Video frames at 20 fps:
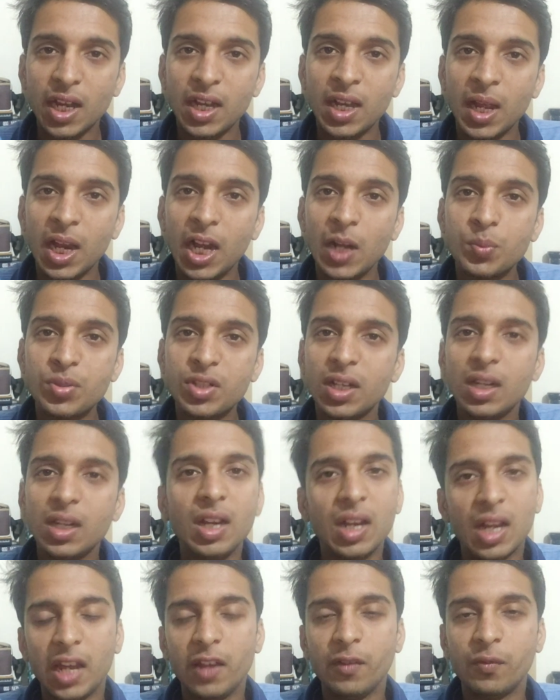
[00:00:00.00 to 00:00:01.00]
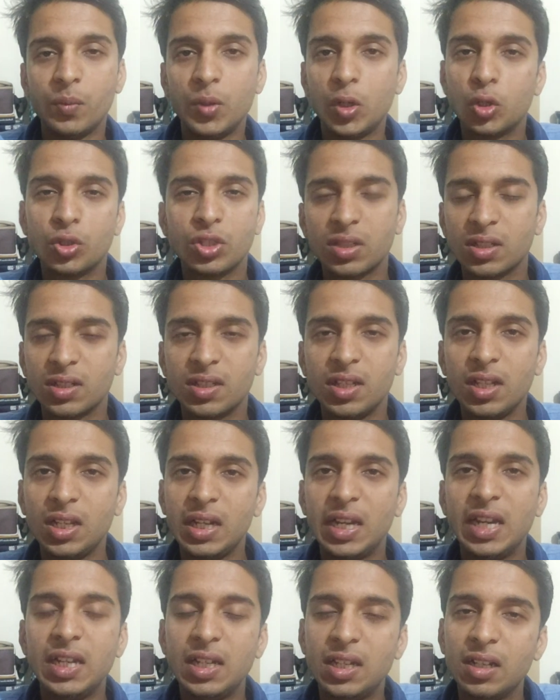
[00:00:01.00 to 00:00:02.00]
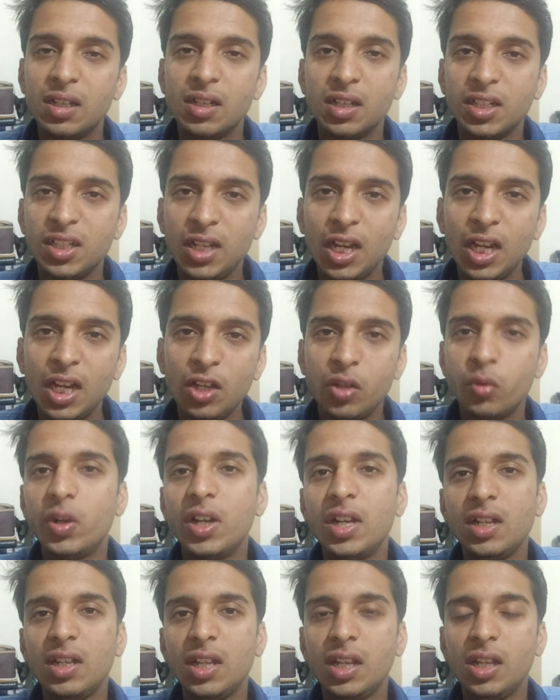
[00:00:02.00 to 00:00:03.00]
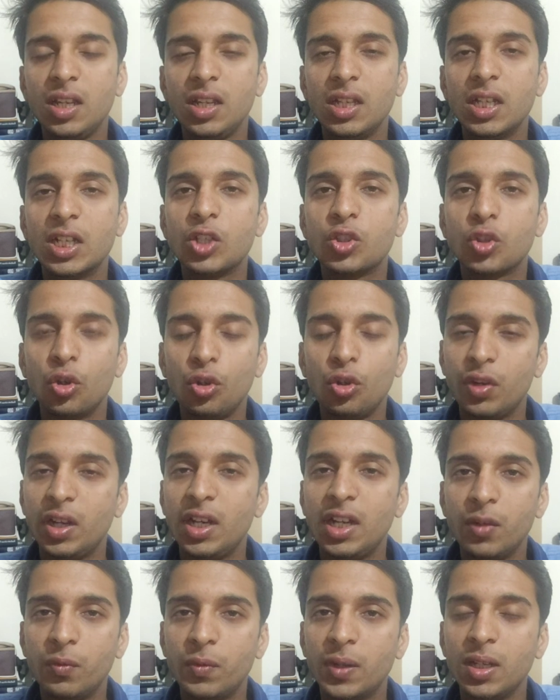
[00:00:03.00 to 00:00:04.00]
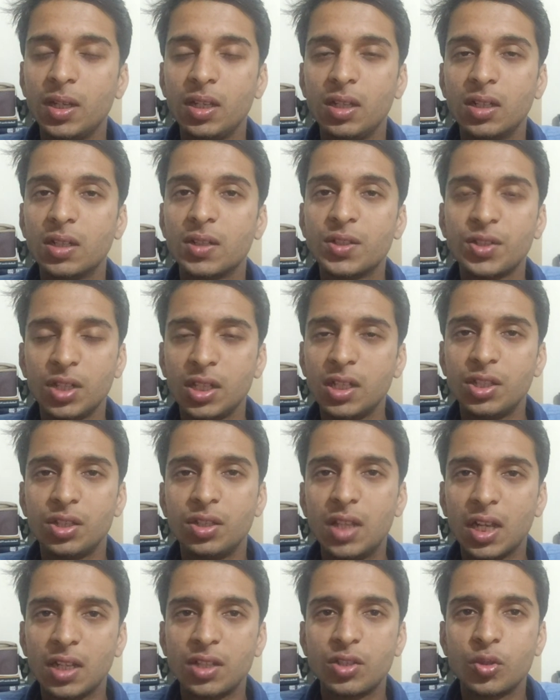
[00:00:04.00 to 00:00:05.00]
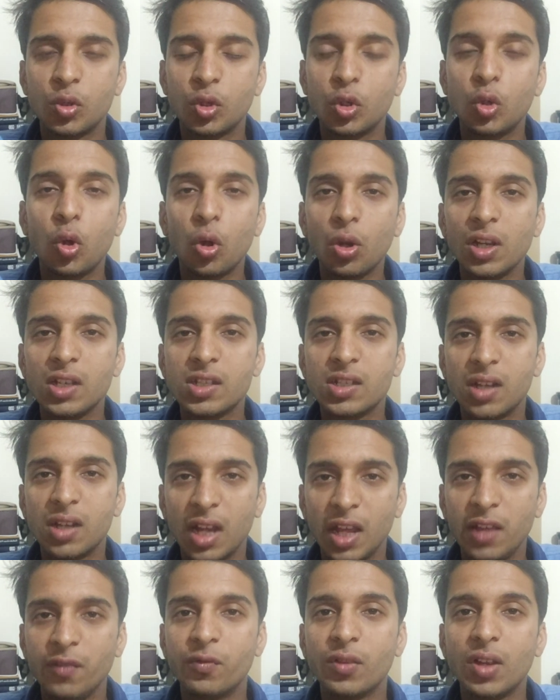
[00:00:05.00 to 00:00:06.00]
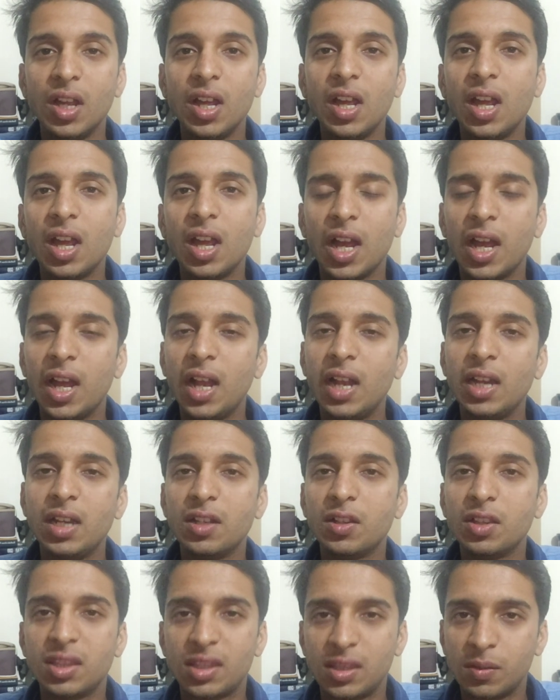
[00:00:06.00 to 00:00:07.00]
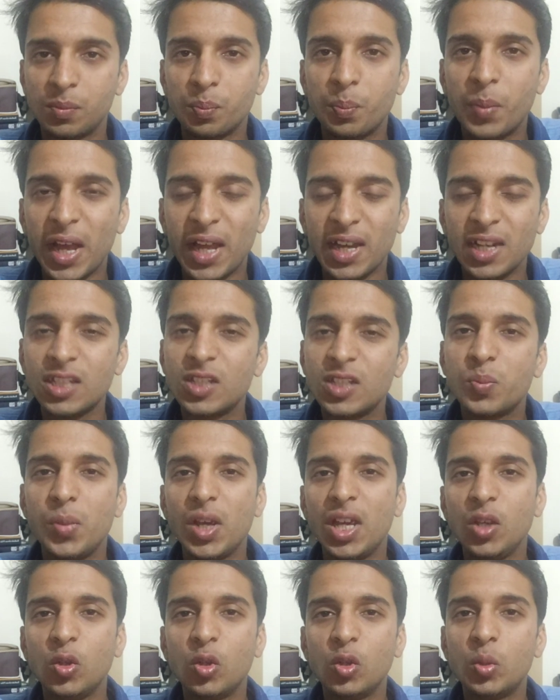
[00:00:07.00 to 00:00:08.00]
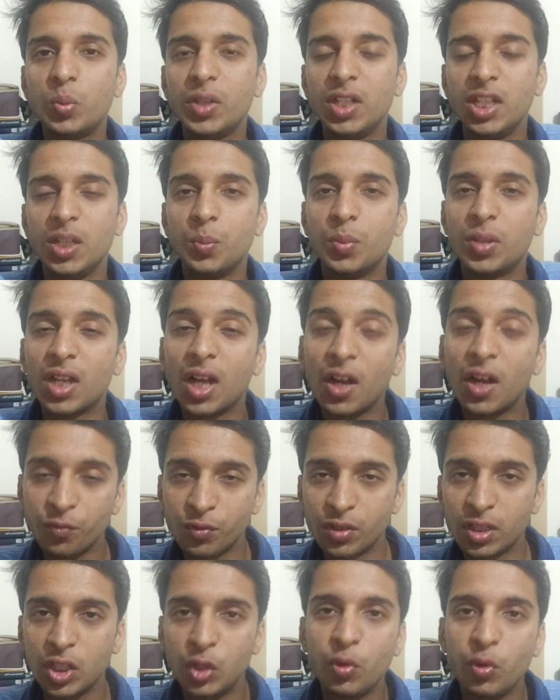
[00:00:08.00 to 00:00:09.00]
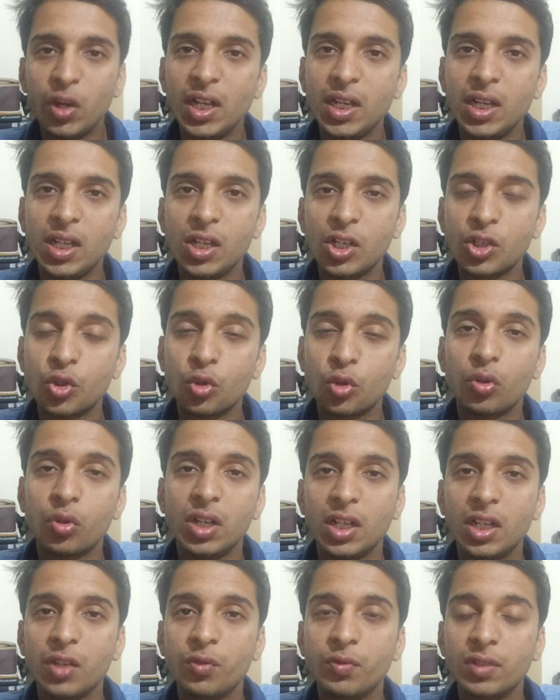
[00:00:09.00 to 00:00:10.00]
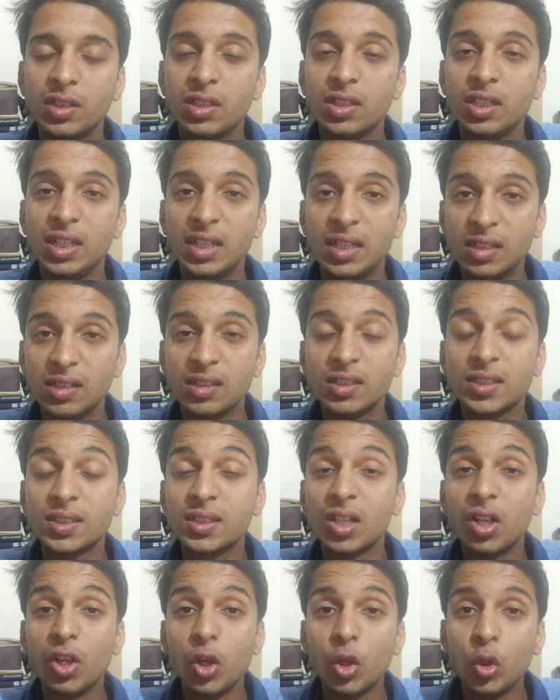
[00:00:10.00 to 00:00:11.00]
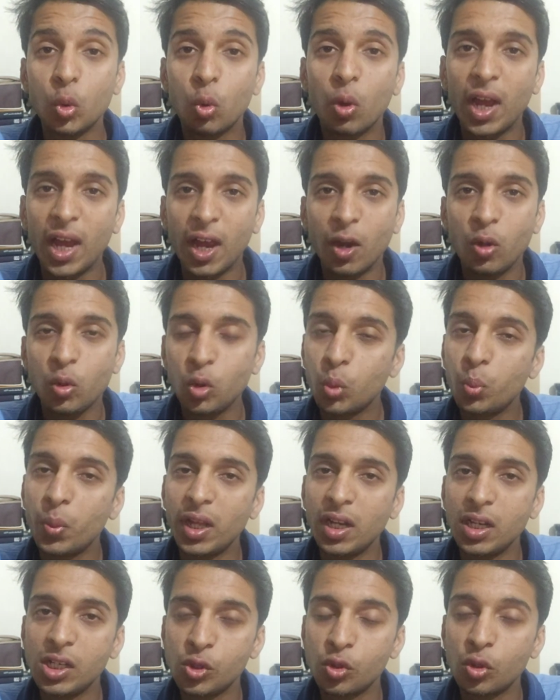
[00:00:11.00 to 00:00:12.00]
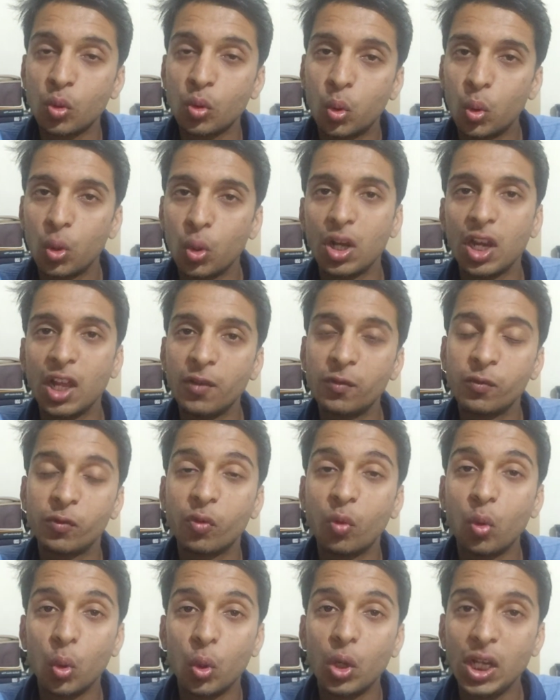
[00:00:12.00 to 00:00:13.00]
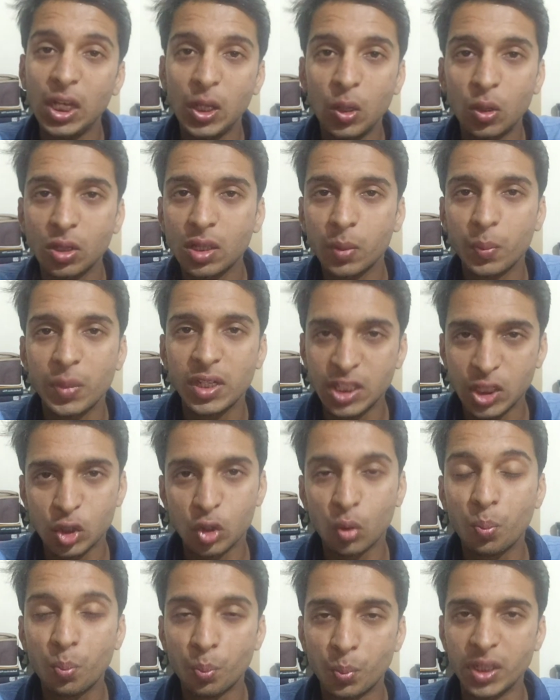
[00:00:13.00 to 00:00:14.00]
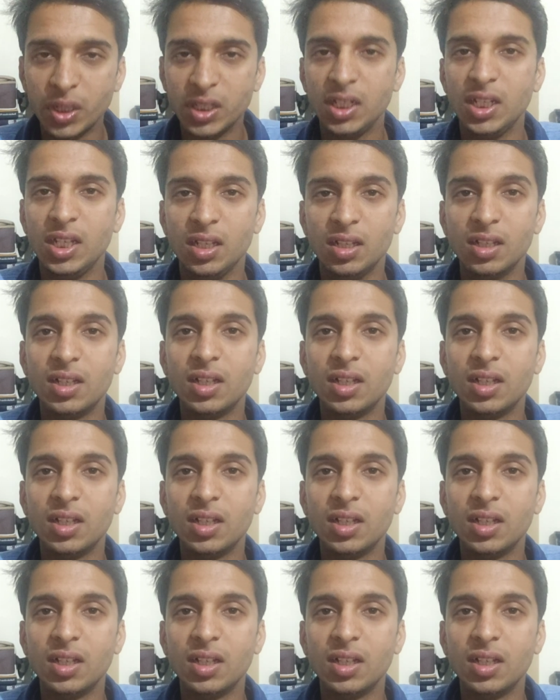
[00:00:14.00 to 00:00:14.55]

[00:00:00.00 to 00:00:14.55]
helps in life. Because see, it till 20 years or 21 years, that's your college life, and parents pay your money. But after 20 years or 21 years, you have to manage your whole life only on the basis of money.